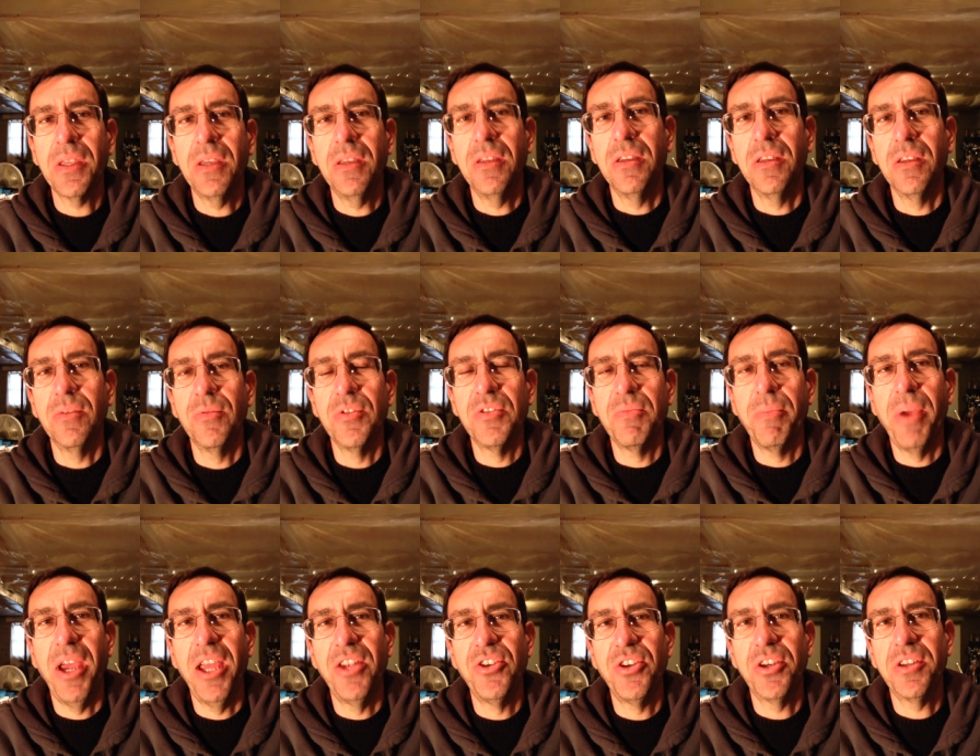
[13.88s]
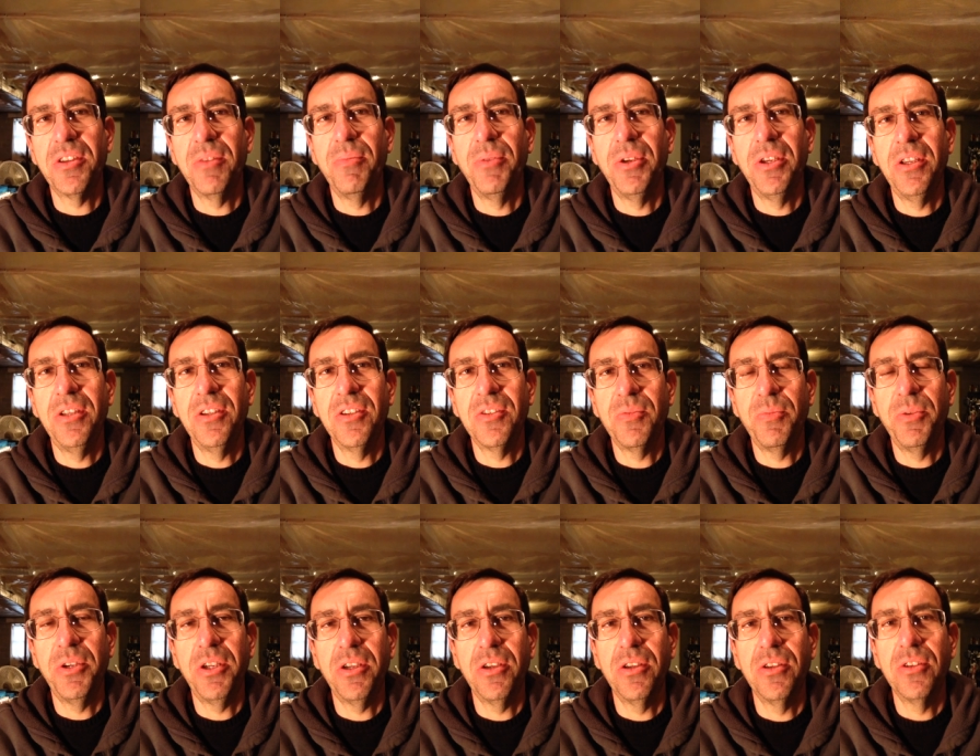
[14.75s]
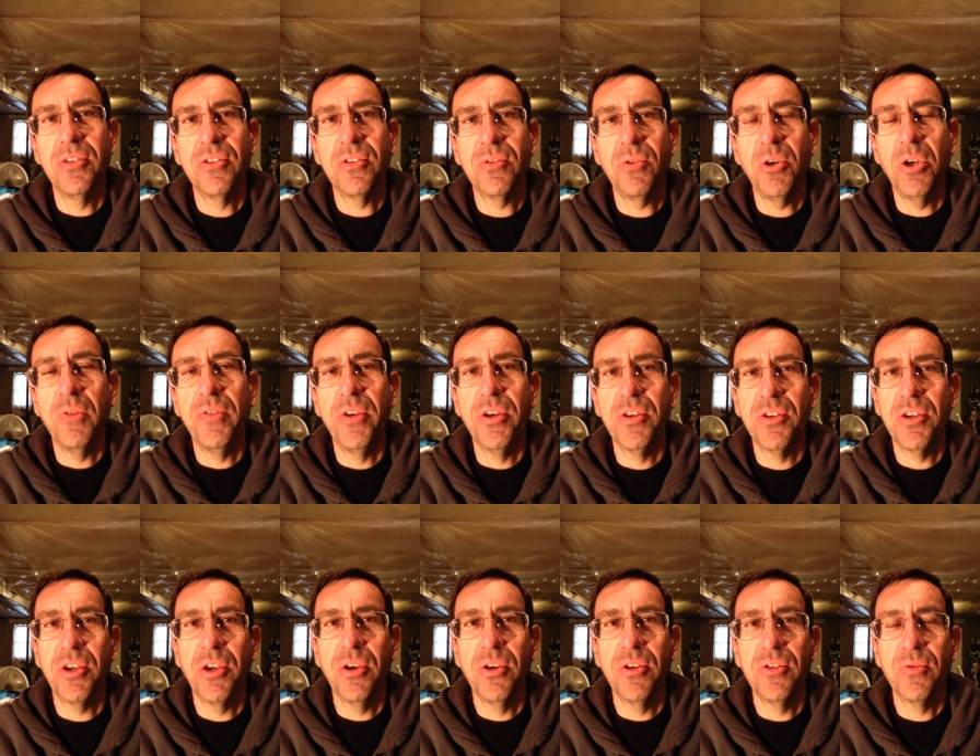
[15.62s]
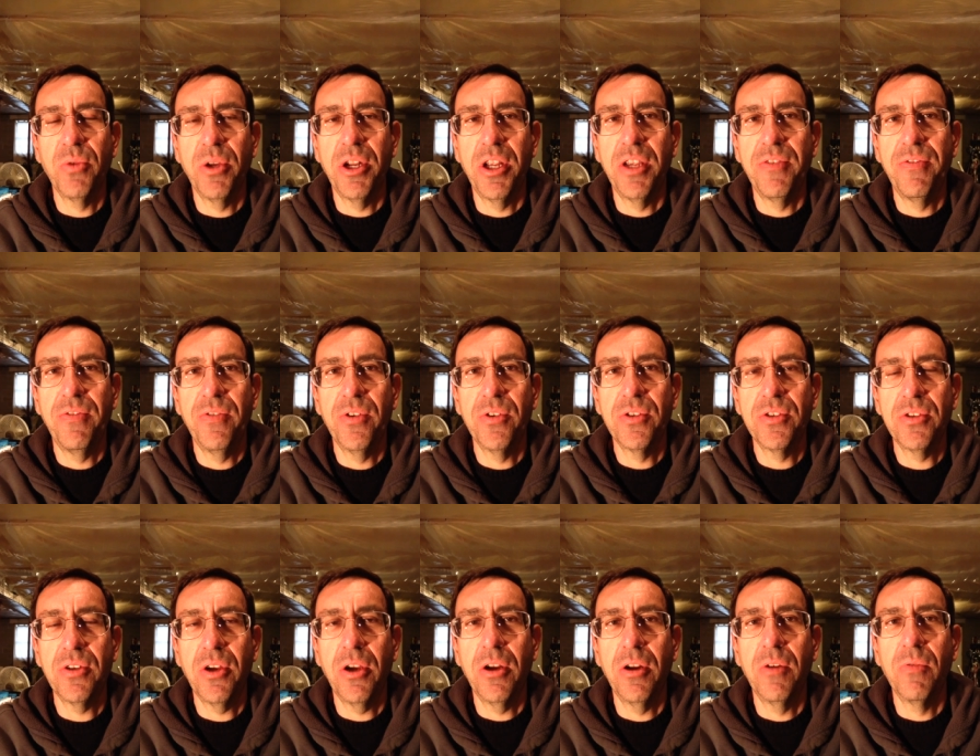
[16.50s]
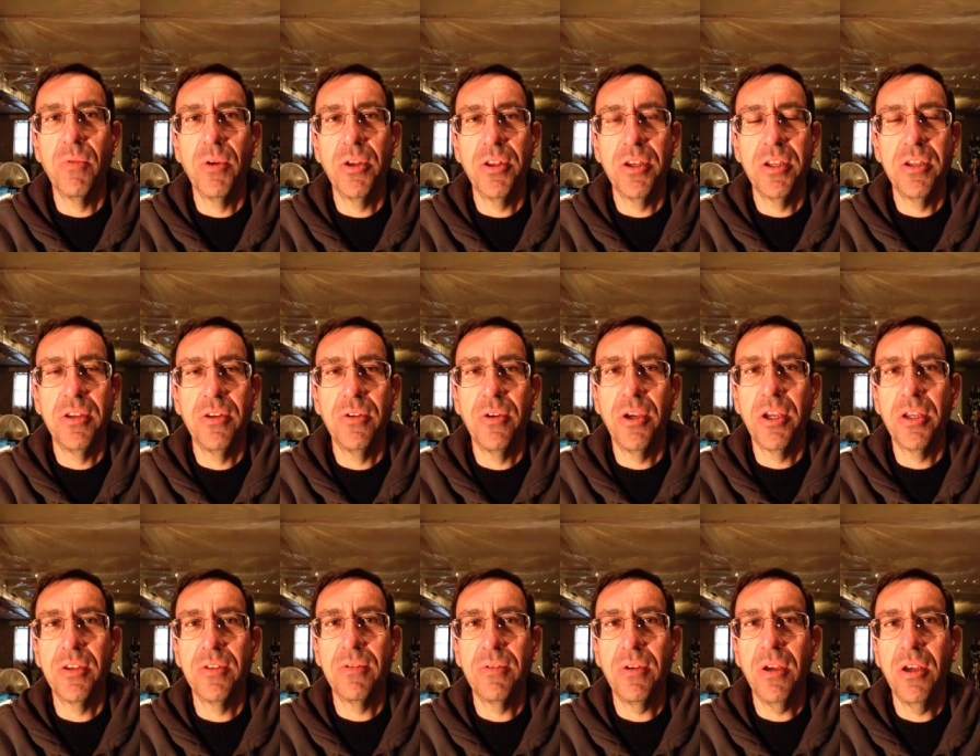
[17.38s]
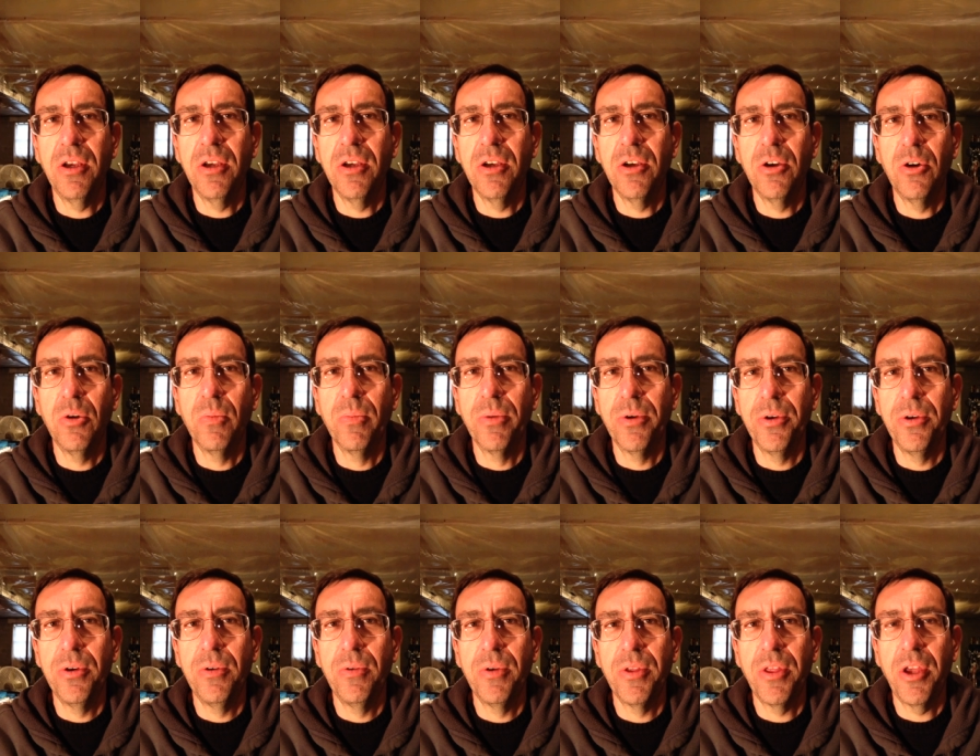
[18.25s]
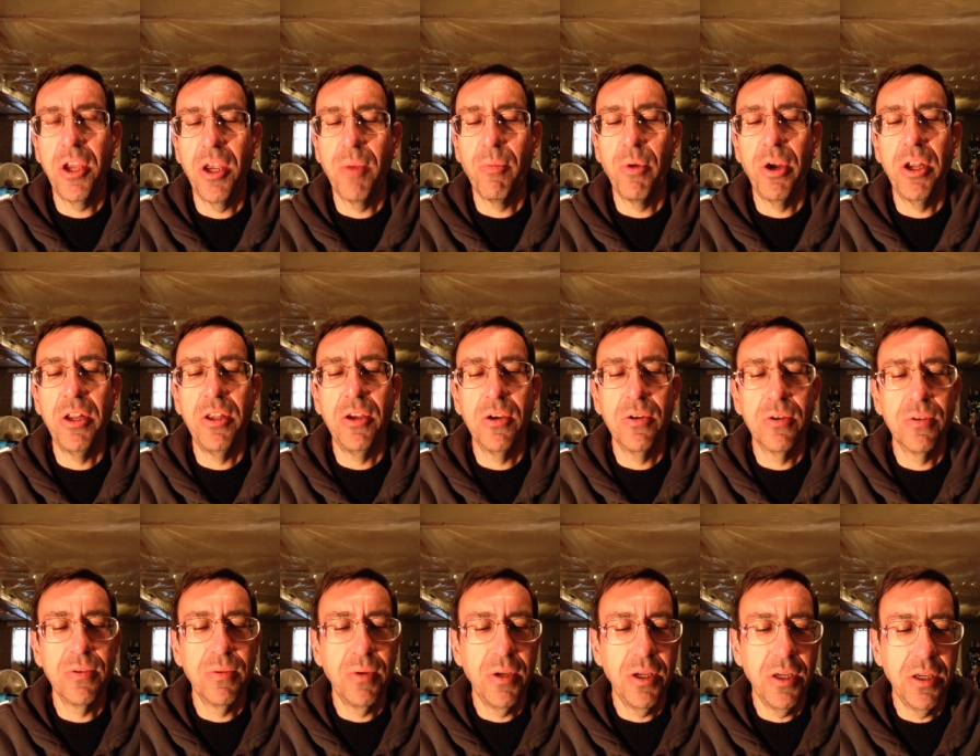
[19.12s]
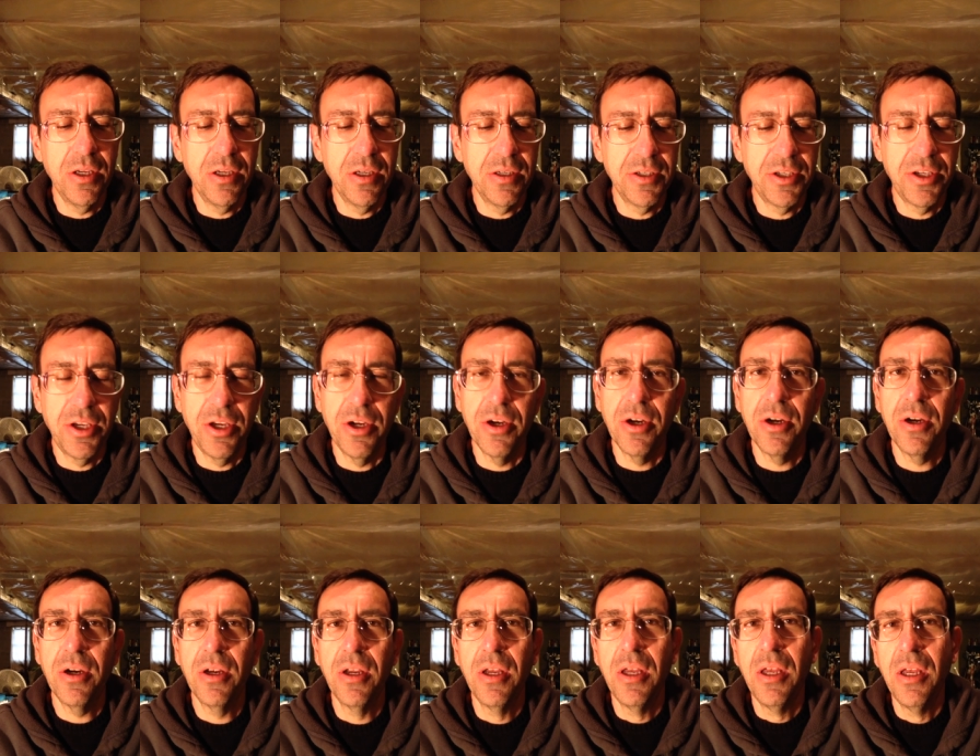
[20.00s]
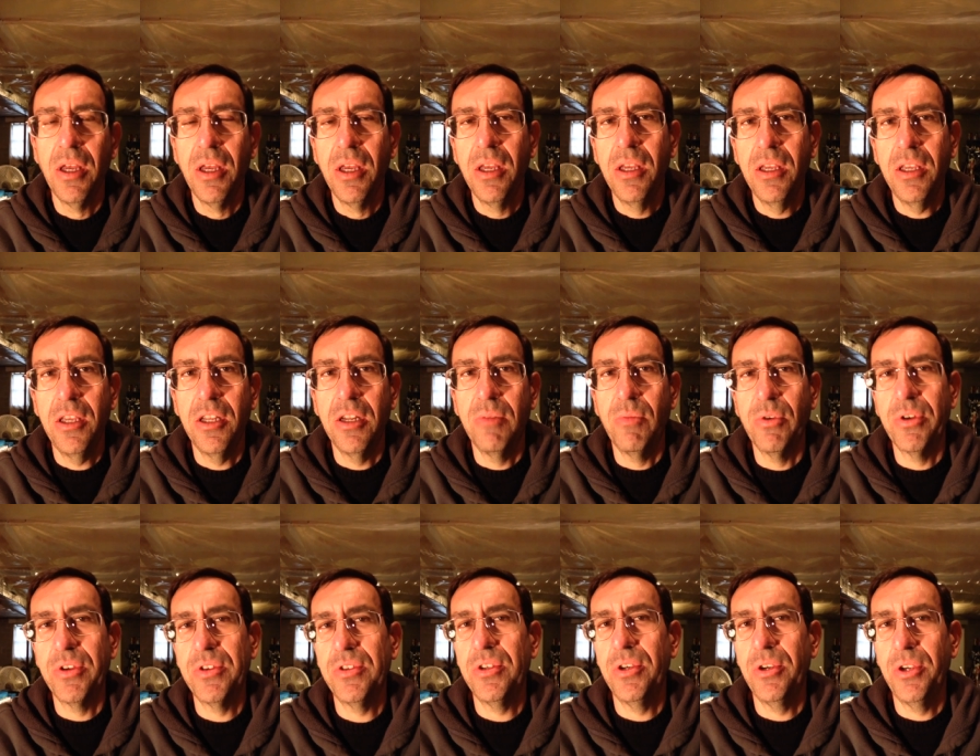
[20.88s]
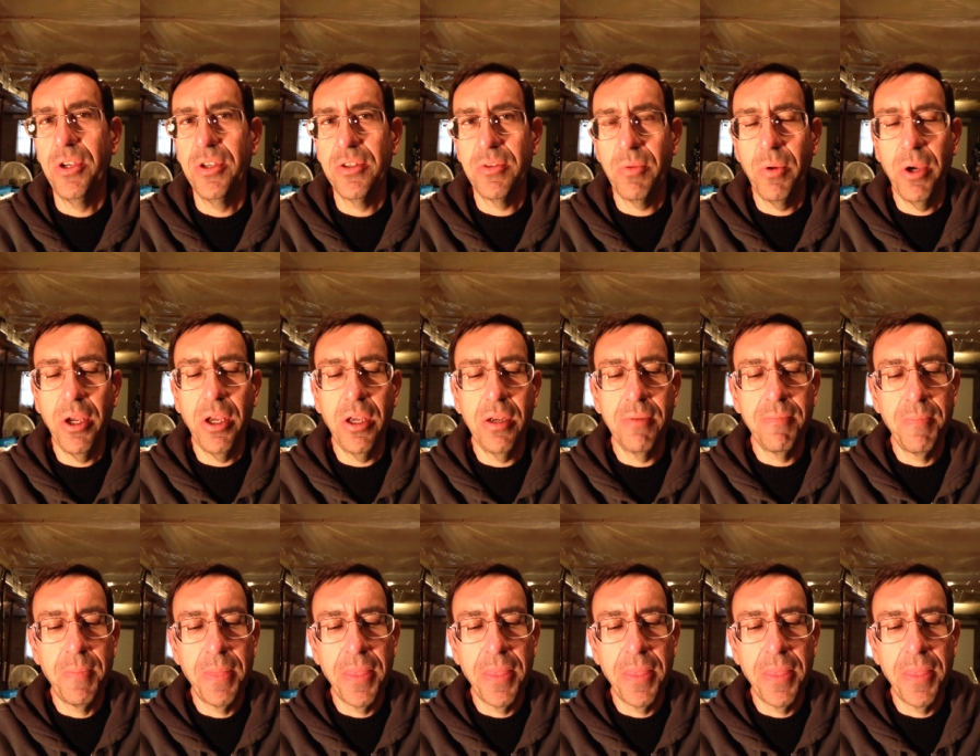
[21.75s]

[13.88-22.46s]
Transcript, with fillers: And it was magic to me just because 12 years ago is when I first started really doing uh, homebrew with ham radio uh, gear in a more serious way.